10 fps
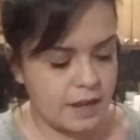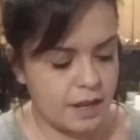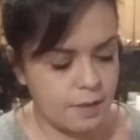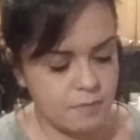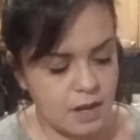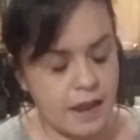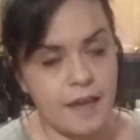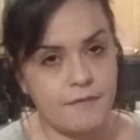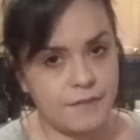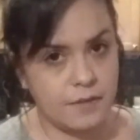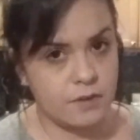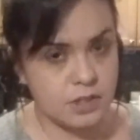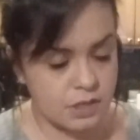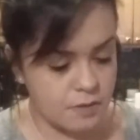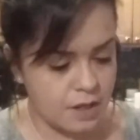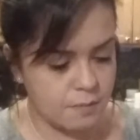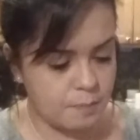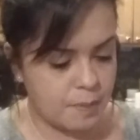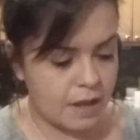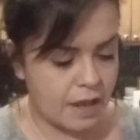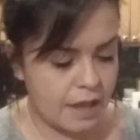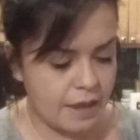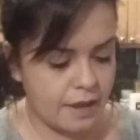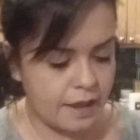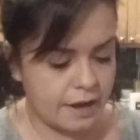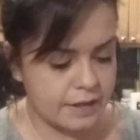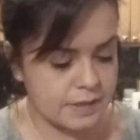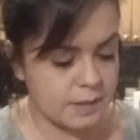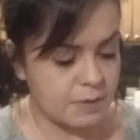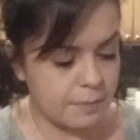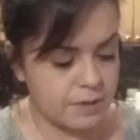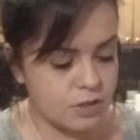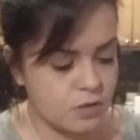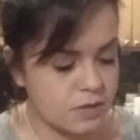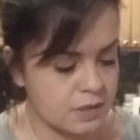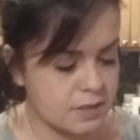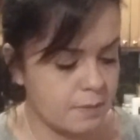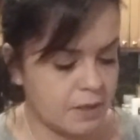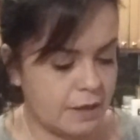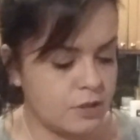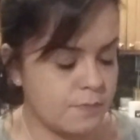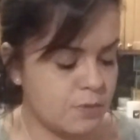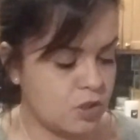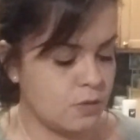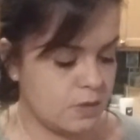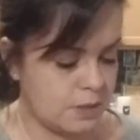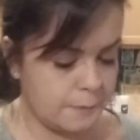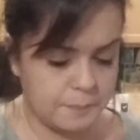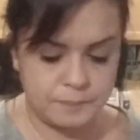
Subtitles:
I am gonna add flavor to it by adding some lemon juice and some lime juice.